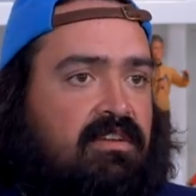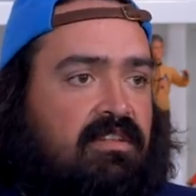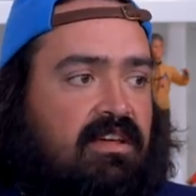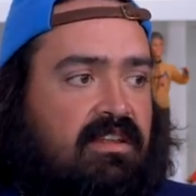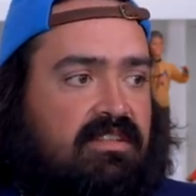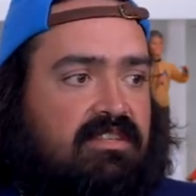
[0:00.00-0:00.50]
and a
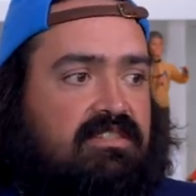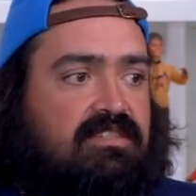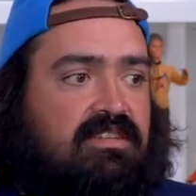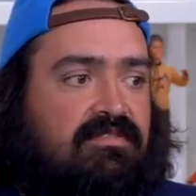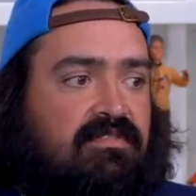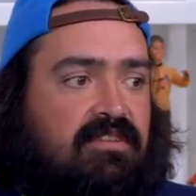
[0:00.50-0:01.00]
lot of these
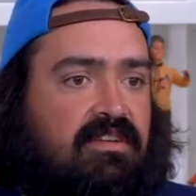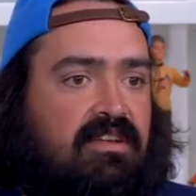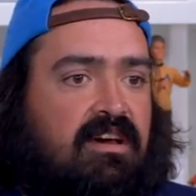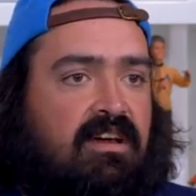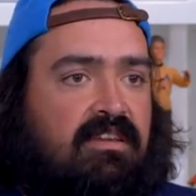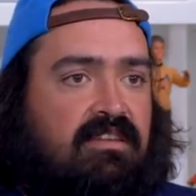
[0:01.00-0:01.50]
different
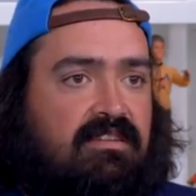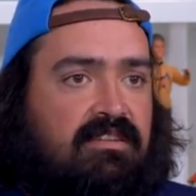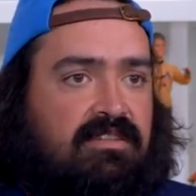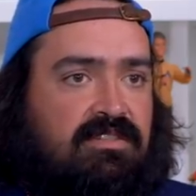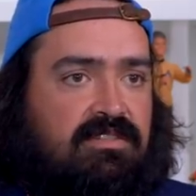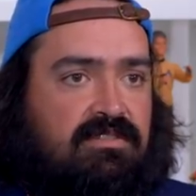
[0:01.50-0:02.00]

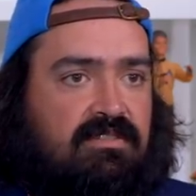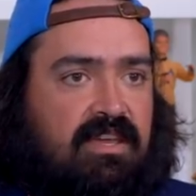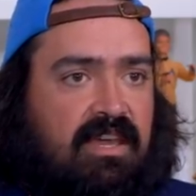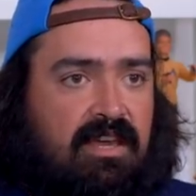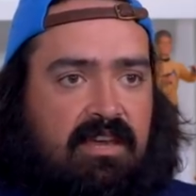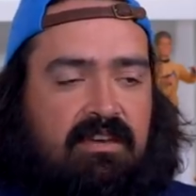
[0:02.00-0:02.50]
inoculants
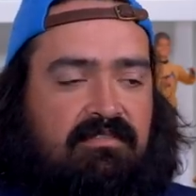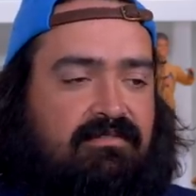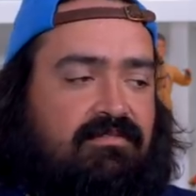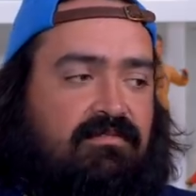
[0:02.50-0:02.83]
have